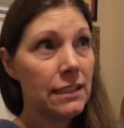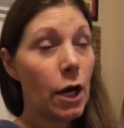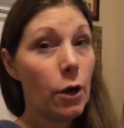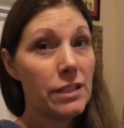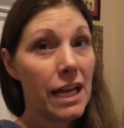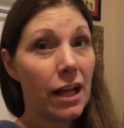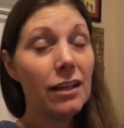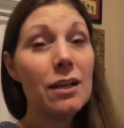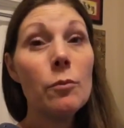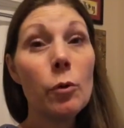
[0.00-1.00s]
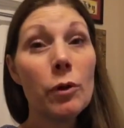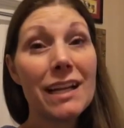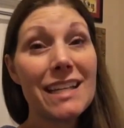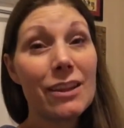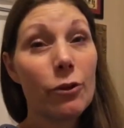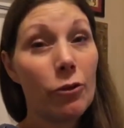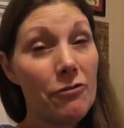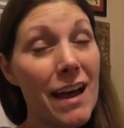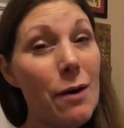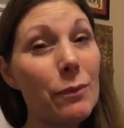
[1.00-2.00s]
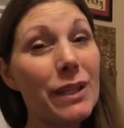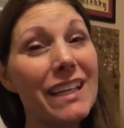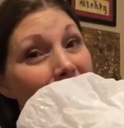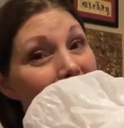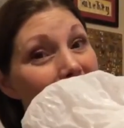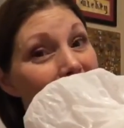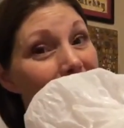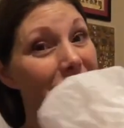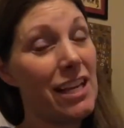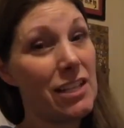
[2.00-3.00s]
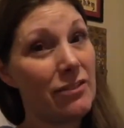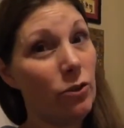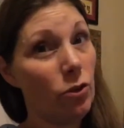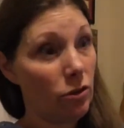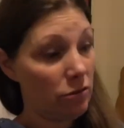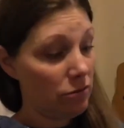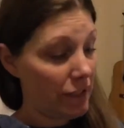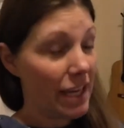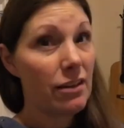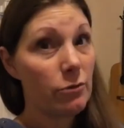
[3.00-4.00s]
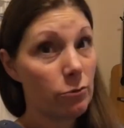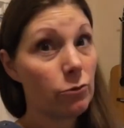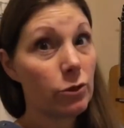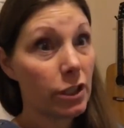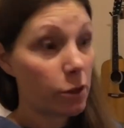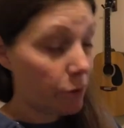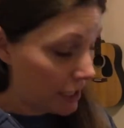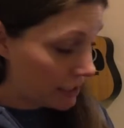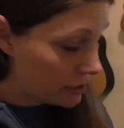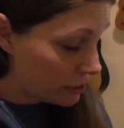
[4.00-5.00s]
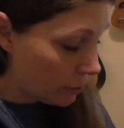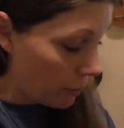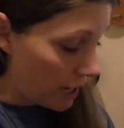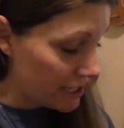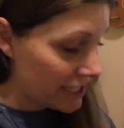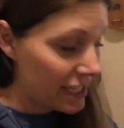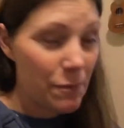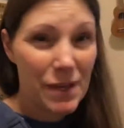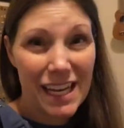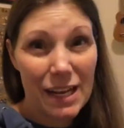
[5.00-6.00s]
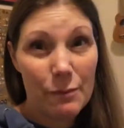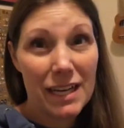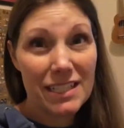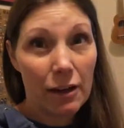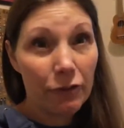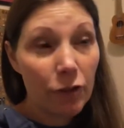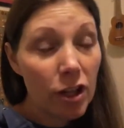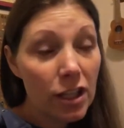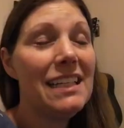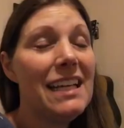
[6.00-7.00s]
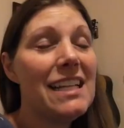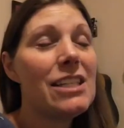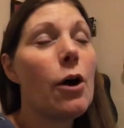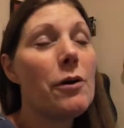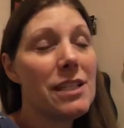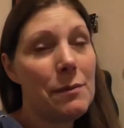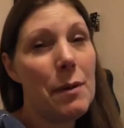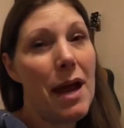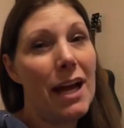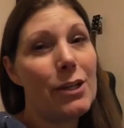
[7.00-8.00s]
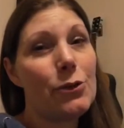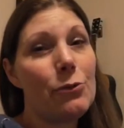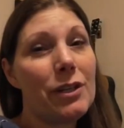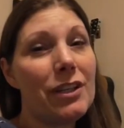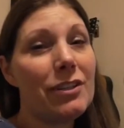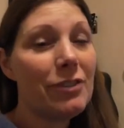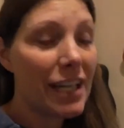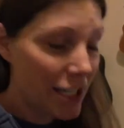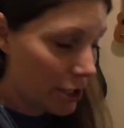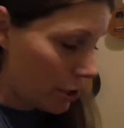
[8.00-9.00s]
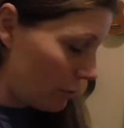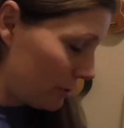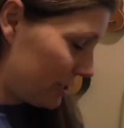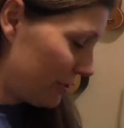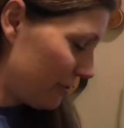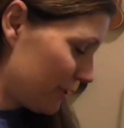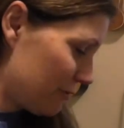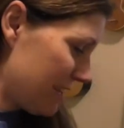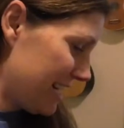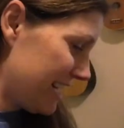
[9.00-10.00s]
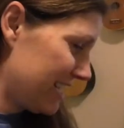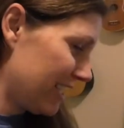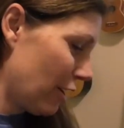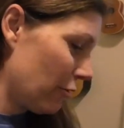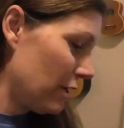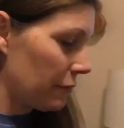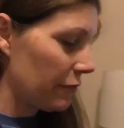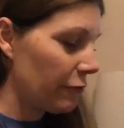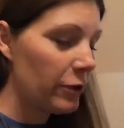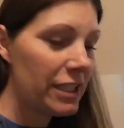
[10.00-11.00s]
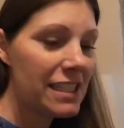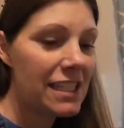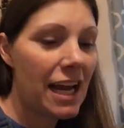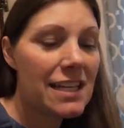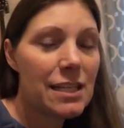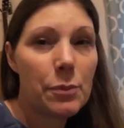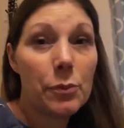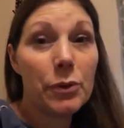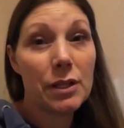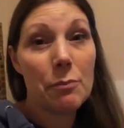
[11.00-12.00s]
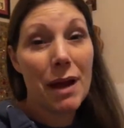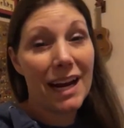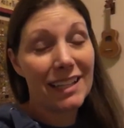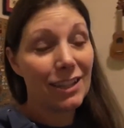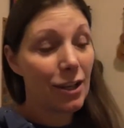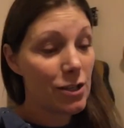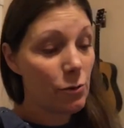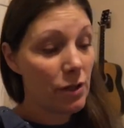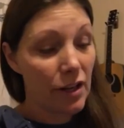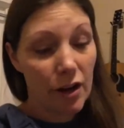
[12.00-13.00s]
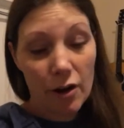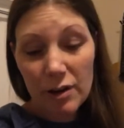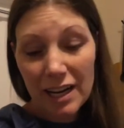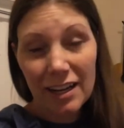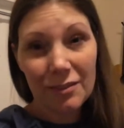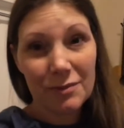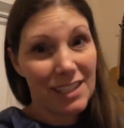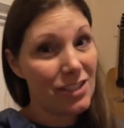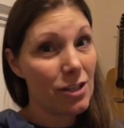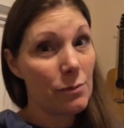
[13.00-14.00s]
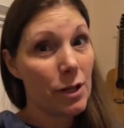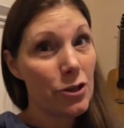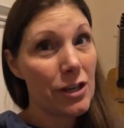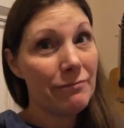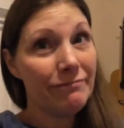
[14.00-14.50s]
hotel. But when I take the whole family, this gets full, like really quick. So I just keep it in my duffel. It's always in my bag, so we're ready to go as soon as we need to go. I'm gonna fold these guys up and put them back in the closet where they go, and I'm gonna start some laundry.